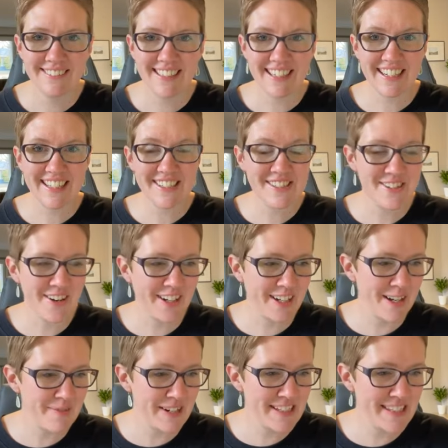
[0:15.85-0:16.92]
and get
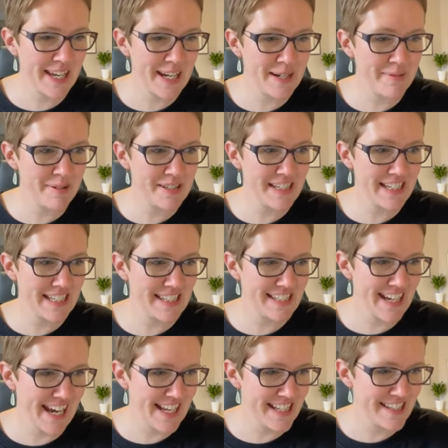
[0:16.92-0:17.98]
started. I'm excited about today's
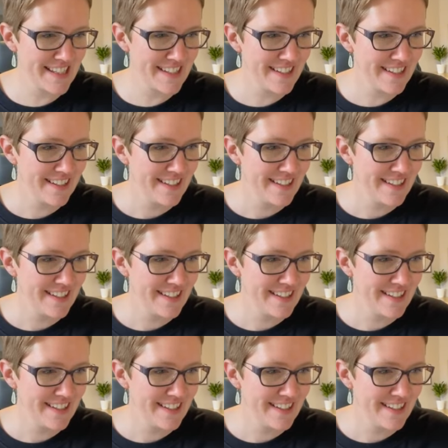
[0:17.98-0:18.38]
task.